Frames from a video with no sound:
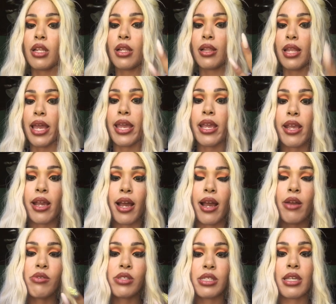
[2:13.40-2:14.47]
like
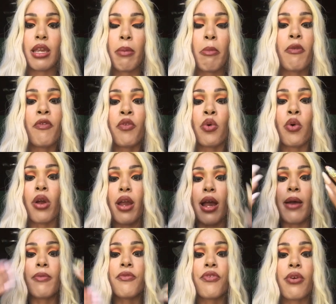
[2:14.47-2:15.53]
I was saying before,
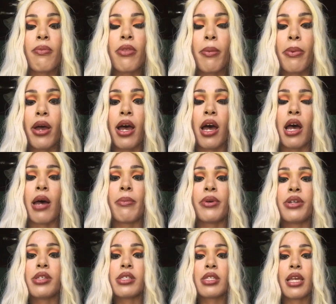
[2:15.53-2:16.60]
I'm from the
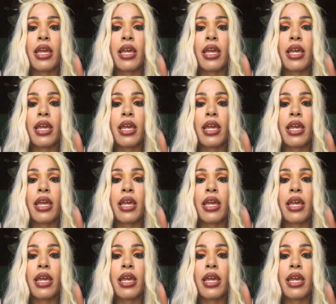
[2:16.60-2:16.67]
Bahamas,